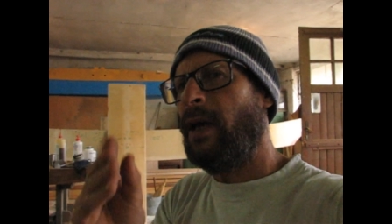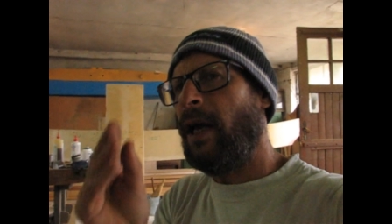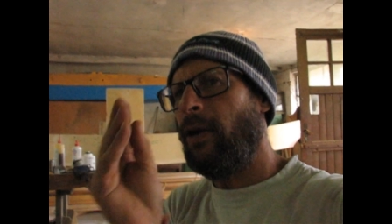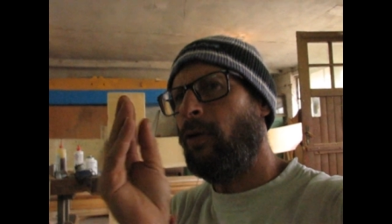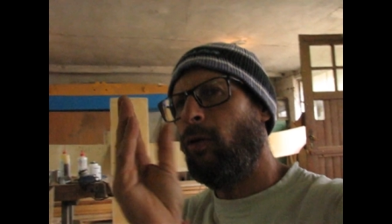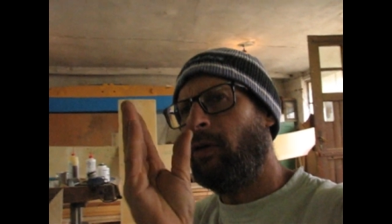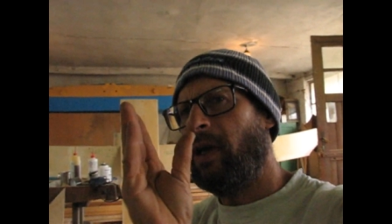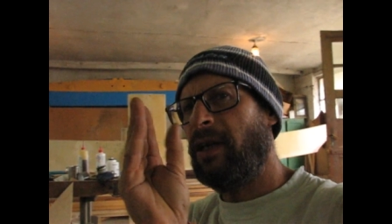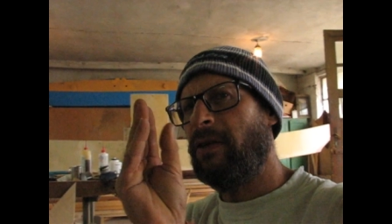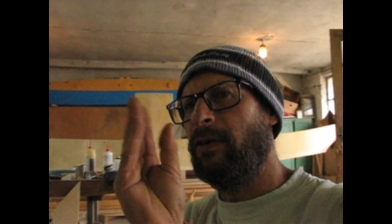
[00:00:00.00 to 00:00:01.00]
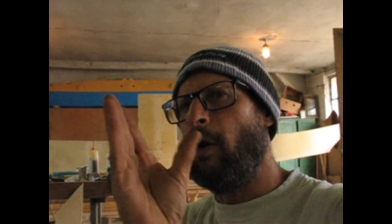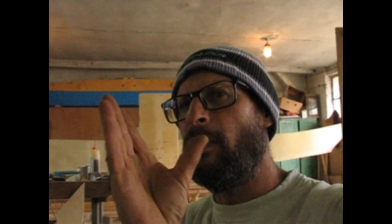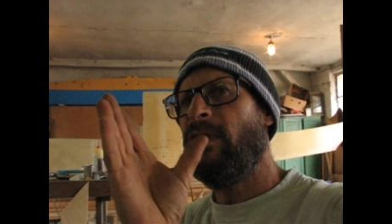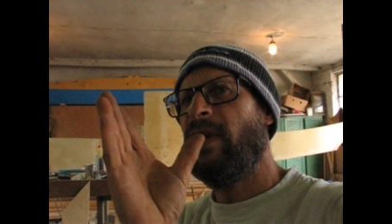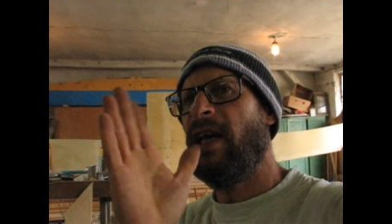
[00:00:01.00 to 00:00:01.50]
and all, and no
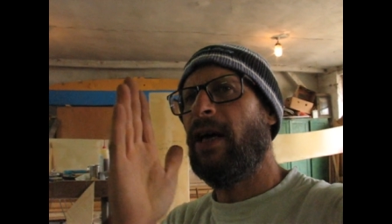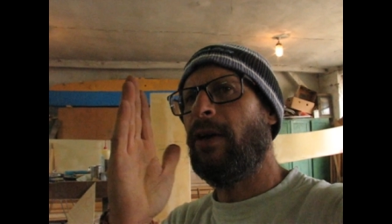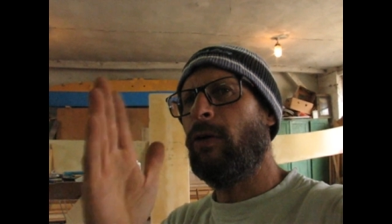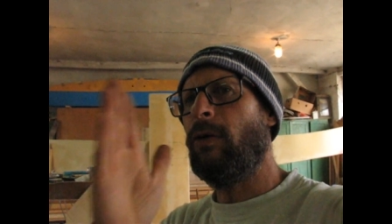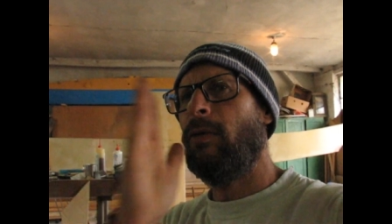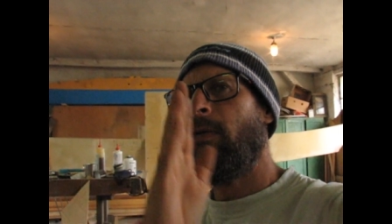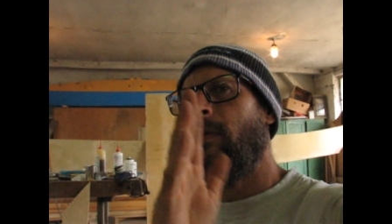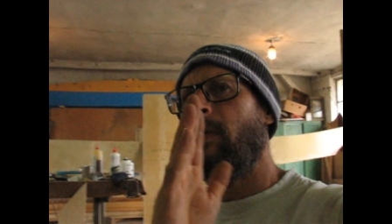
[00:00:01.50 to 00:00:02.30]
flare at all.